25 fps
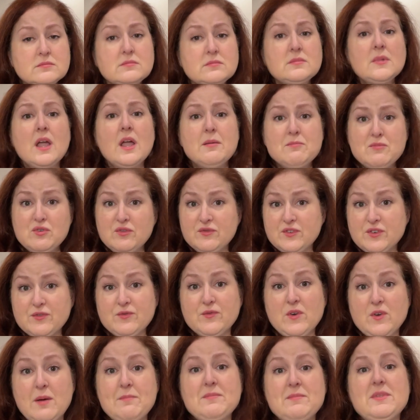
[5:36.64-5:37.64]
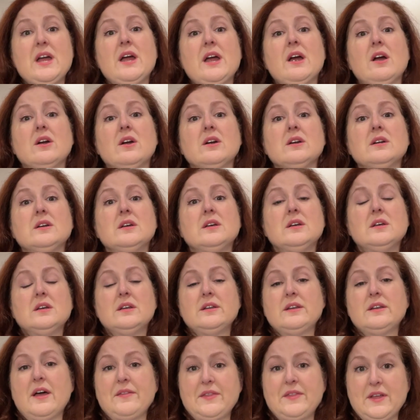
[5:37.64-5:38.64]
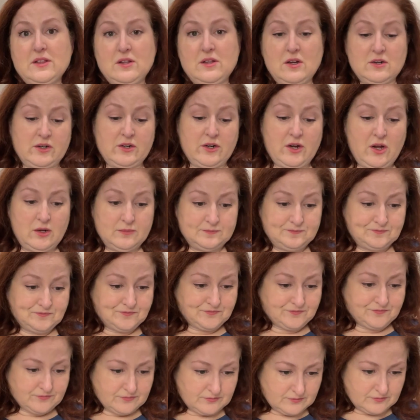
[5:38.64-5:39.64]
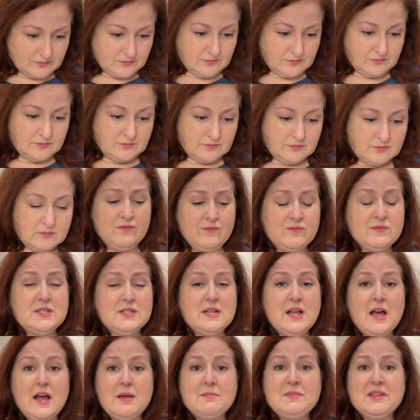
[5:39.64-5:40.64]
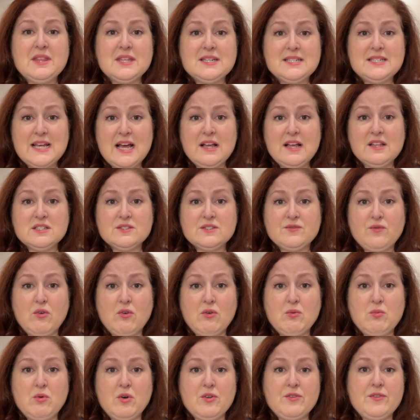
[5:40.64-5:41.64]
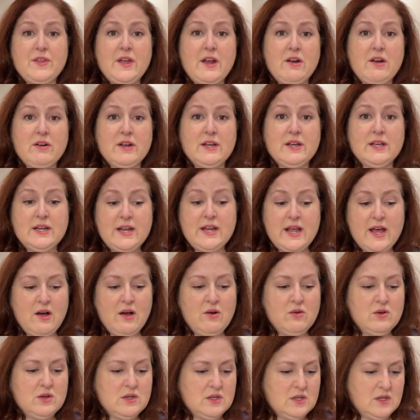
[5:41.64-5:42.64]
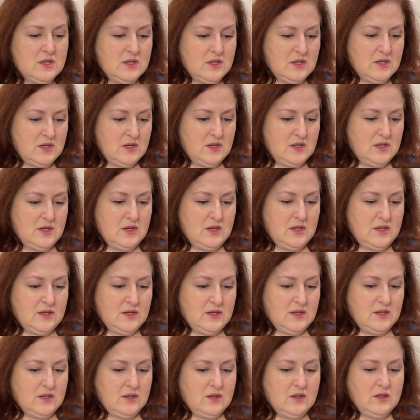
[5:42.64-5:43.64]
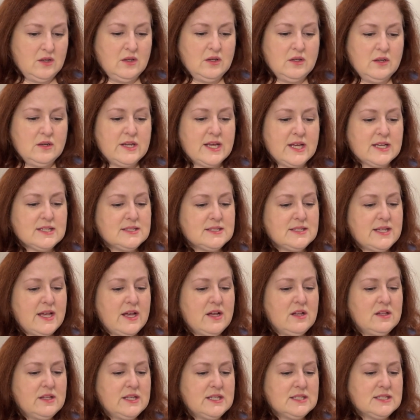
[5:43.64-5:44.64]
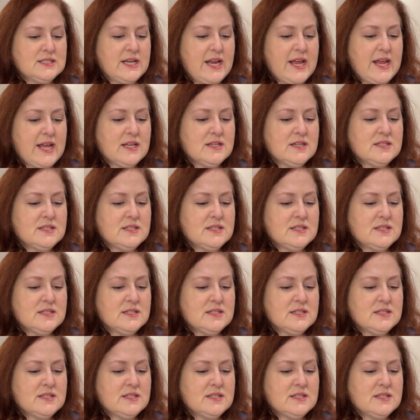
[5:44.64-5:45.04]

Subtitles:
moved from there not that long ago. I'm in the Dallas-Fort Worth area now. Next sale is an Ann